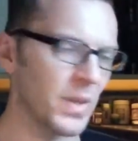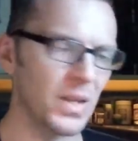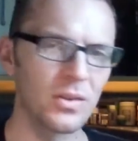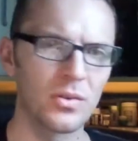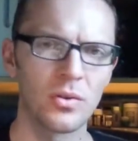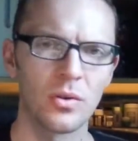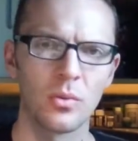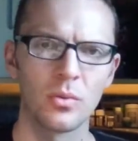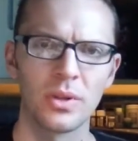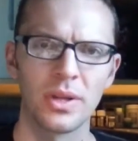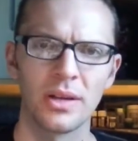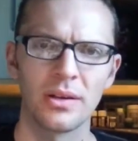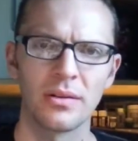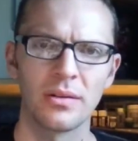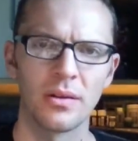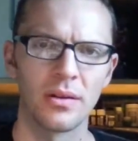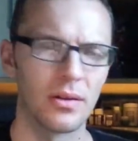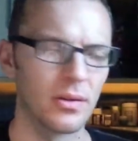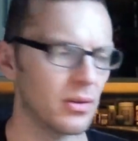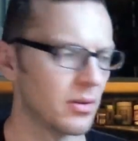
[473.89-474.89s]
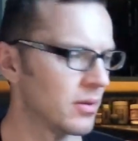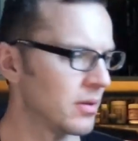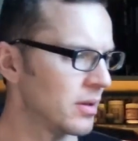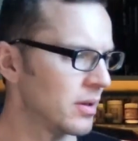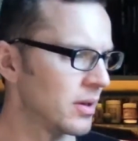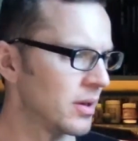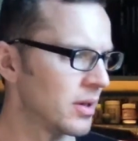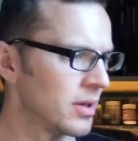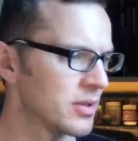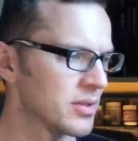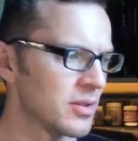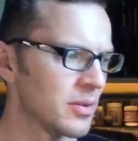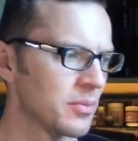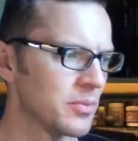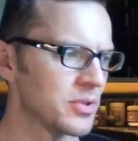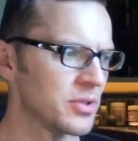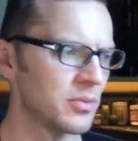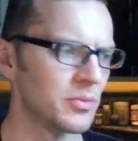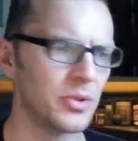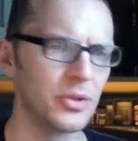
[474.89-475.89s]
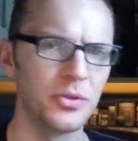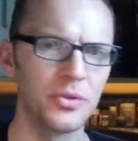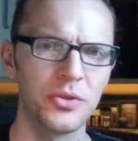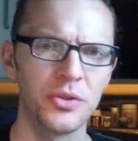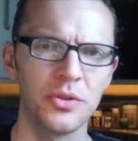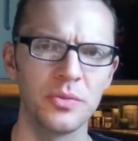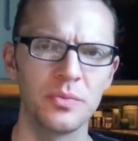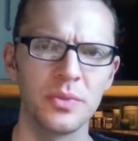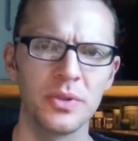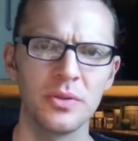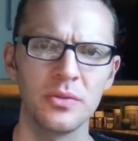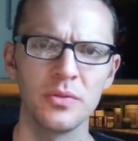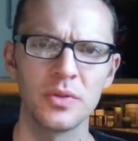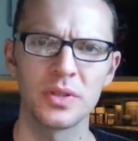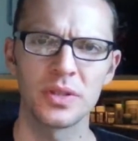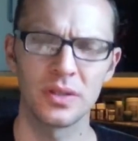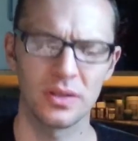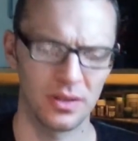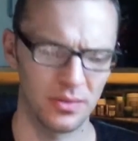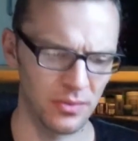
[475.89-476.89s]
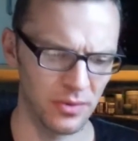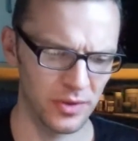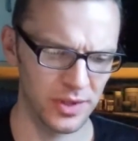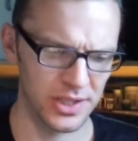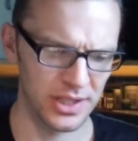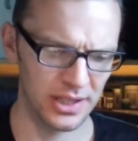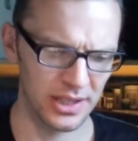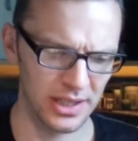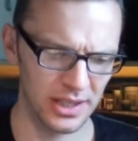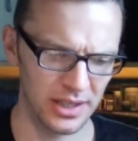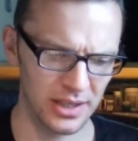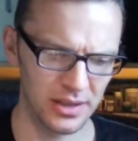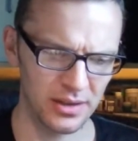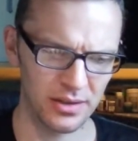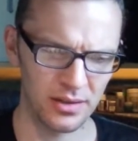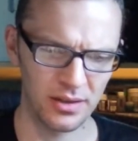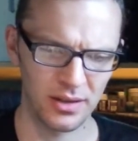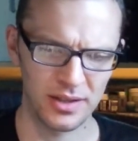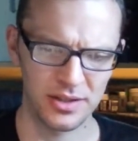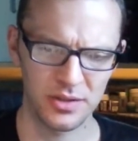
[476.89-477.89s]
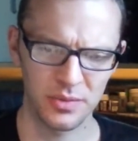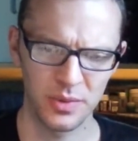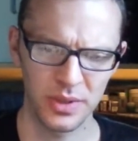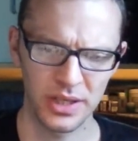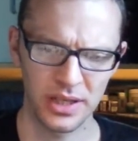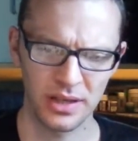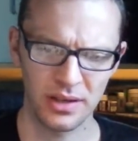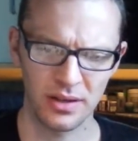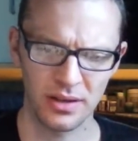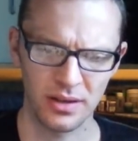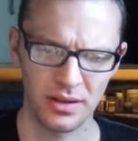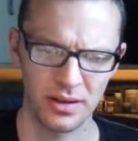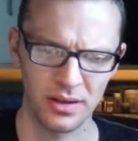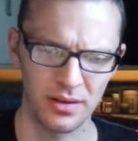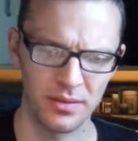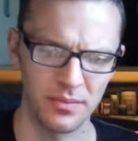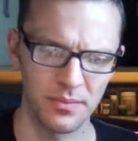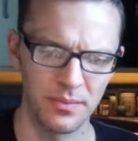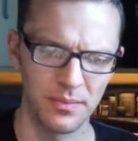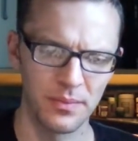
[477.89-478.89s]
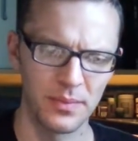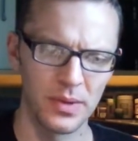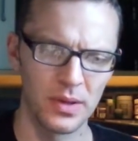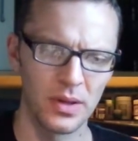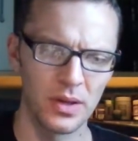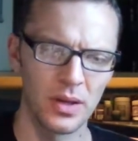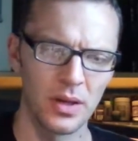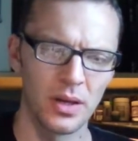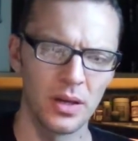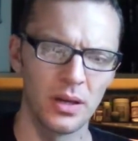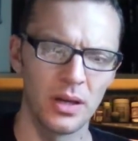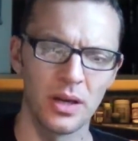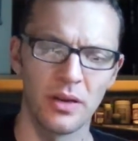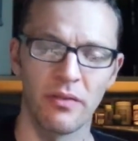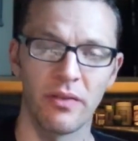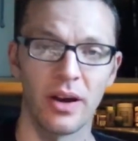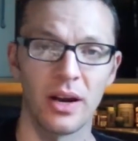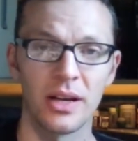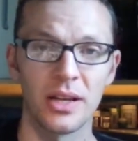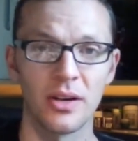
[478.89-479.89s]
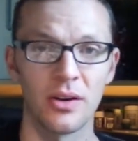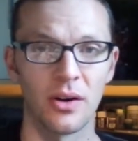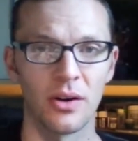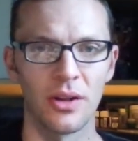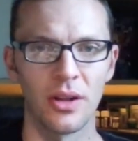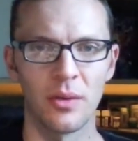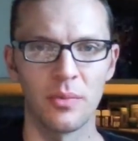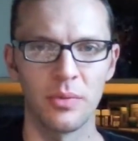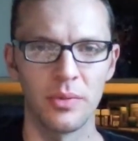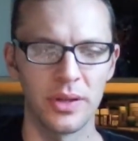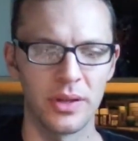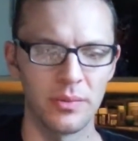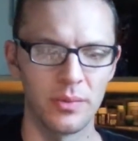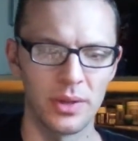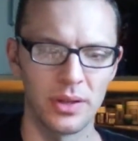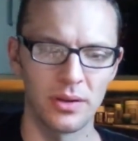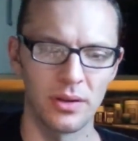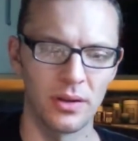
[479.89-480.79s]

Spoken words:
So then some YouTube news. Recently, last week, I finally caught up with